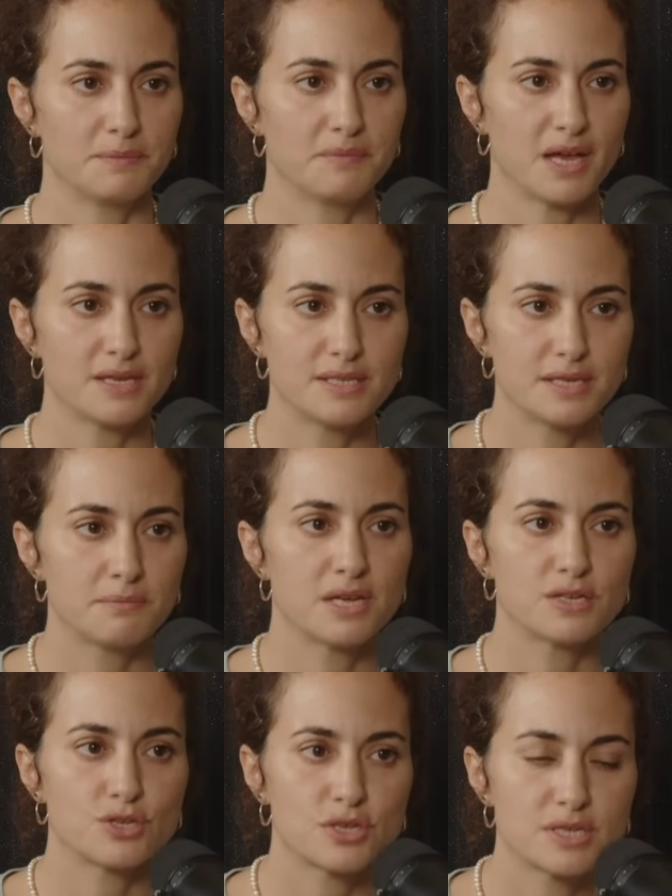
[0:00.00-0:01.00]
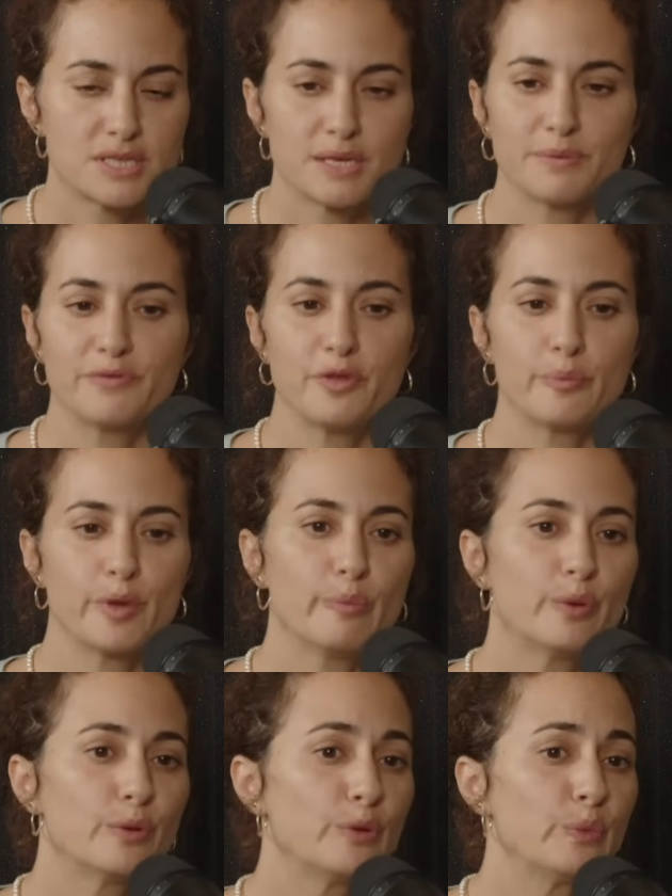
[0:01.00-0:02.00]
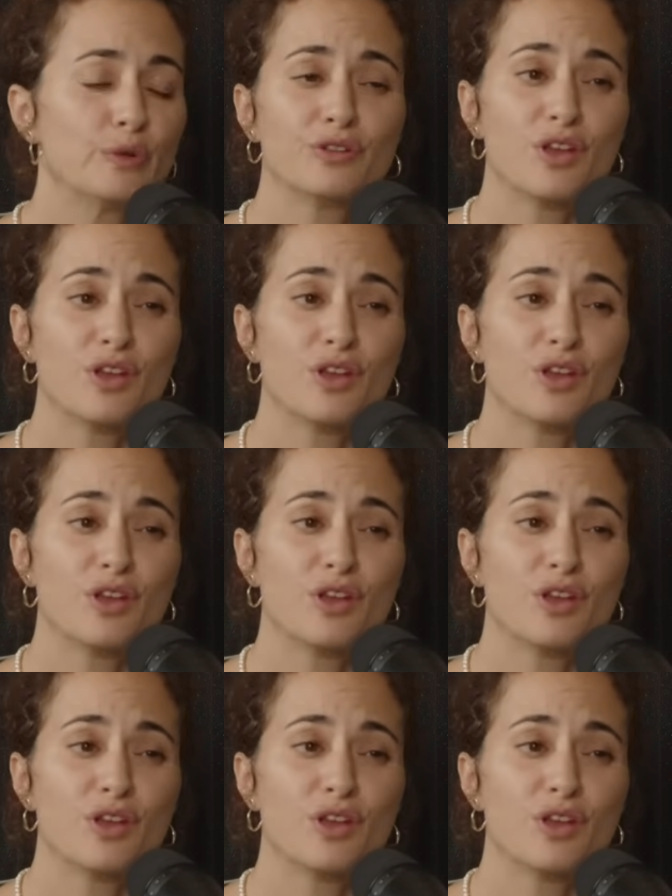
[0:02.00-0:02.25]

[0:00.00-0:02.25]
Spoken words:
I did mention some of the people who